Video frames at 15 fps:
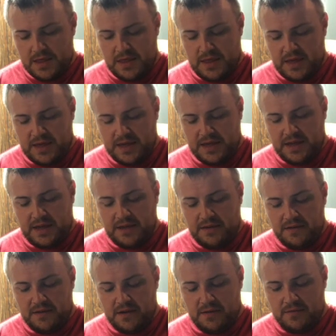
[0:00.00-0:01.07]
The
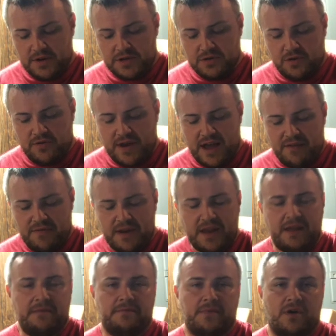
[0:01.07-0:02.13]
original
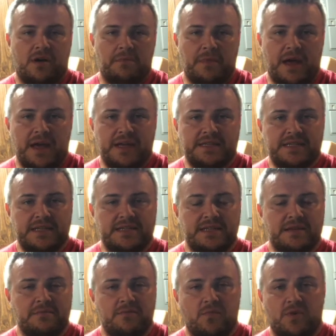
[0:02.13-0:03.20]
gravity on my
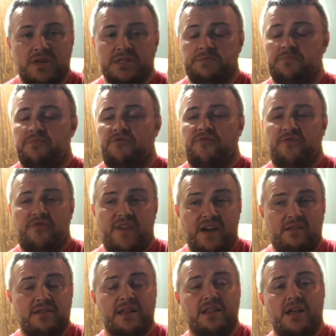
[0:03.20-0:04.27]
system was
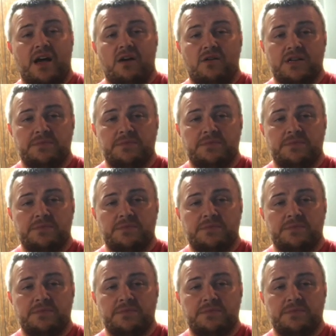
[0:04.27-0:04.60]
fairly low.